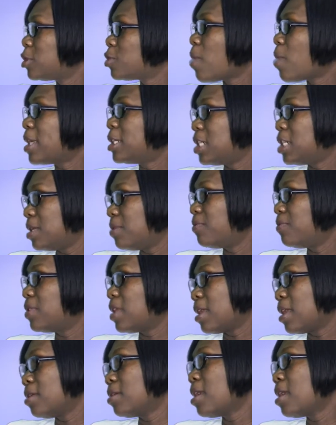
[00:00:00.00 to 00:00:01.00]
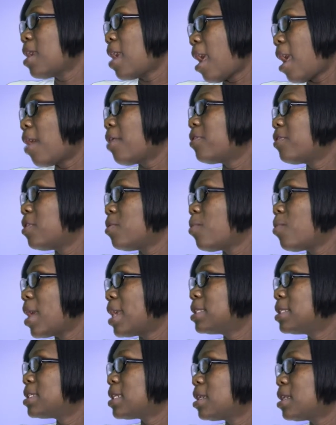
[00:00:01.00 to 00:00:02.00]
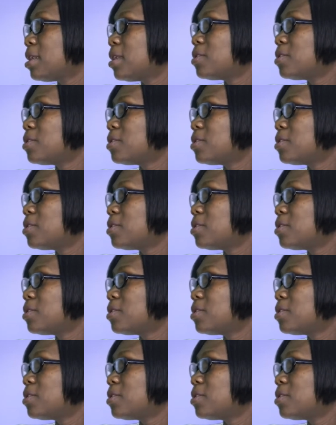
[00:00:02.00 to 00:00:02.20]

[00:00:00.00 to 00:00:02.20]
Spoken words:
to achieve the healthy weight.